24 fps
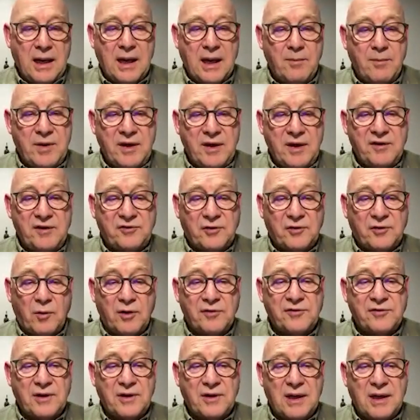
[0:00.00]
Yes, I
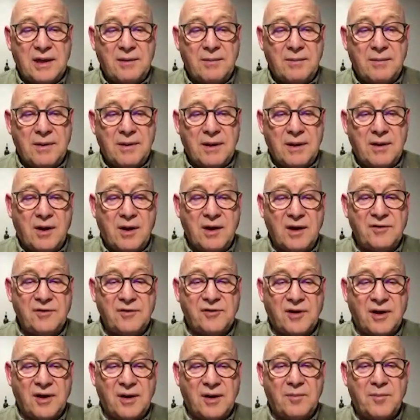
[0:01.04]
was. And in
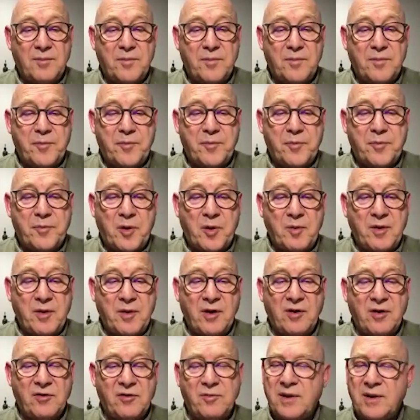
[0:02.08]
hindsight, probably
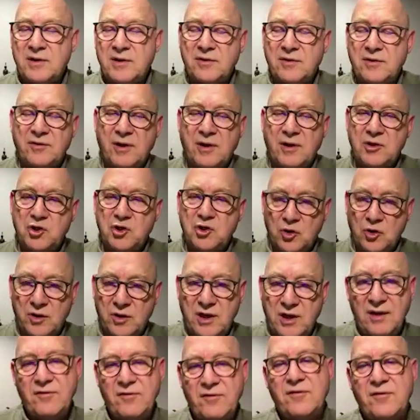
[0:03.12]
not as much as I should
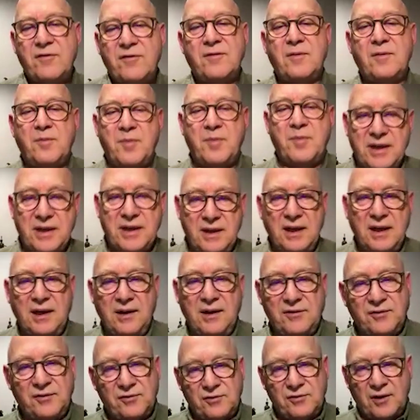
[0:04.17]
have, but
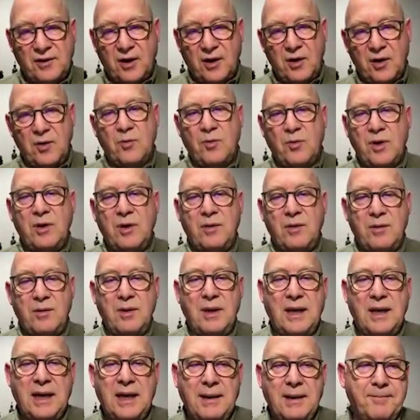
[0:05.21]
yes. So
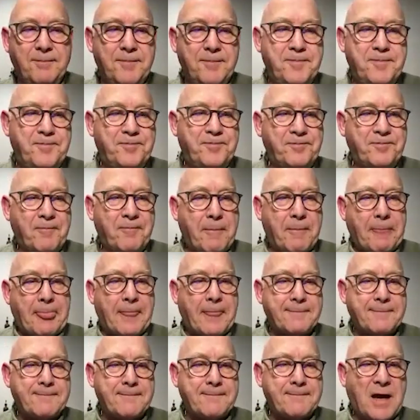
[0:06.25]
I
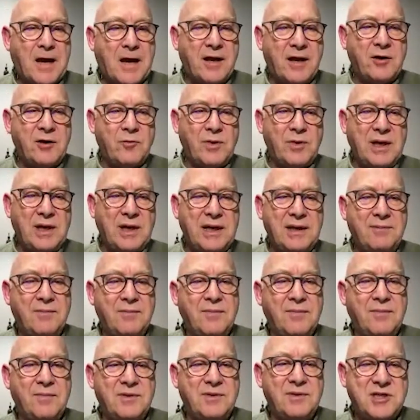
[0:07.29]
didn't really
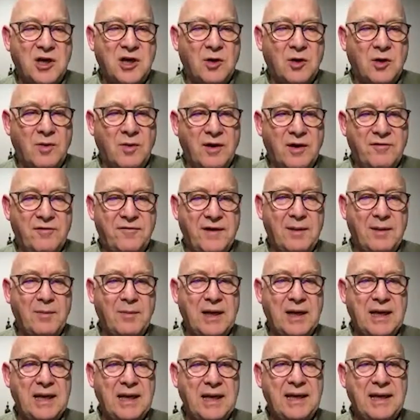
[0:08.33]
tell my
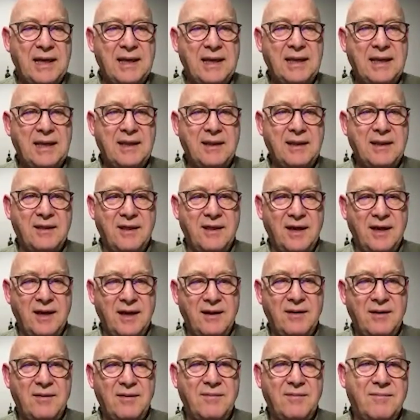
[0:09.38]
family
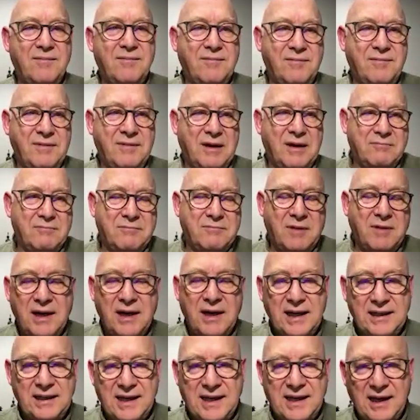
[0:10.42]
that
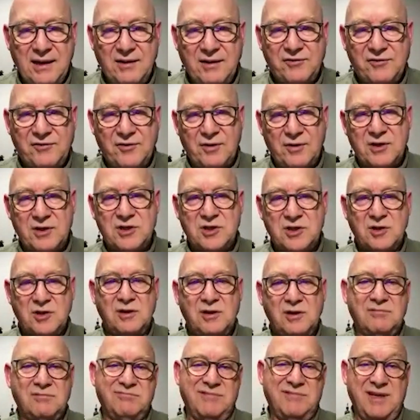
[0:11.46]
I had cancer
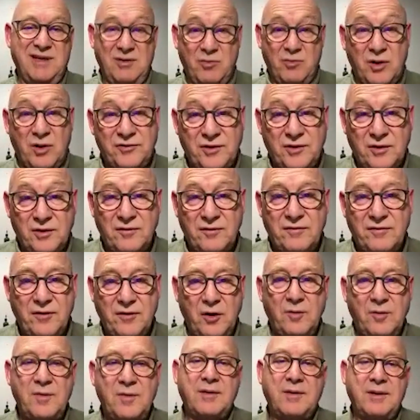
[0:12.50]
until it was
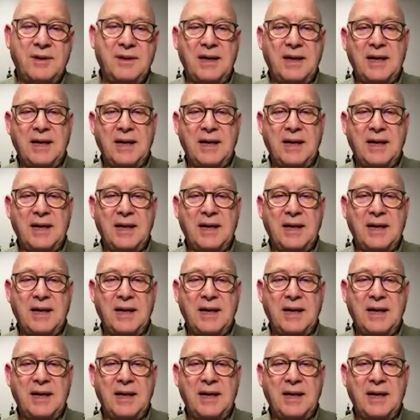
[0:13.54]
confirmed.